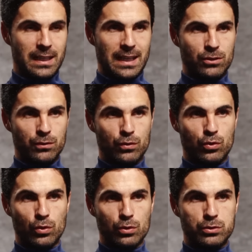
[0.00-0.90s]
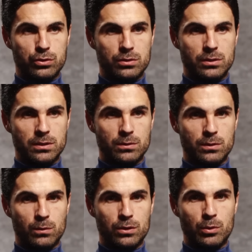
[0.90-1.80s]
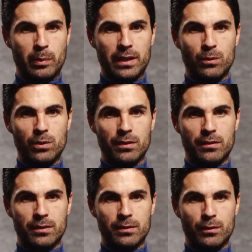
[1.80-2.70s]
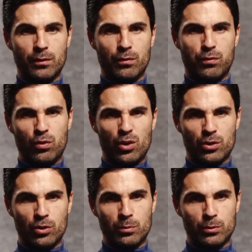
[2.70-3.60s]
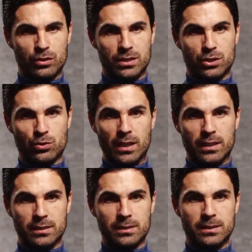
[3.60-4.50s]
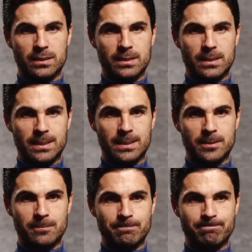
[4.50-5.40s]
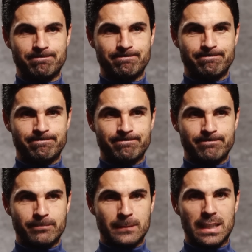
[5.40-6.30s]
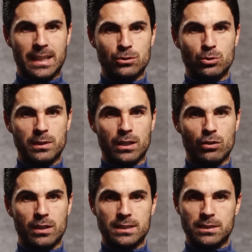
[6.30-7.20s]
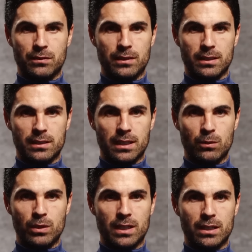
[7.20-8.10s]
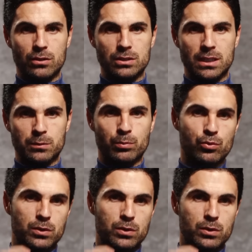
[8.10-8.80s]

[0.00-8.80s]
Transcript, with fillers: The lack of goals when you play with four almost strikers. Um, it has to be a collective thing, and we cannot just put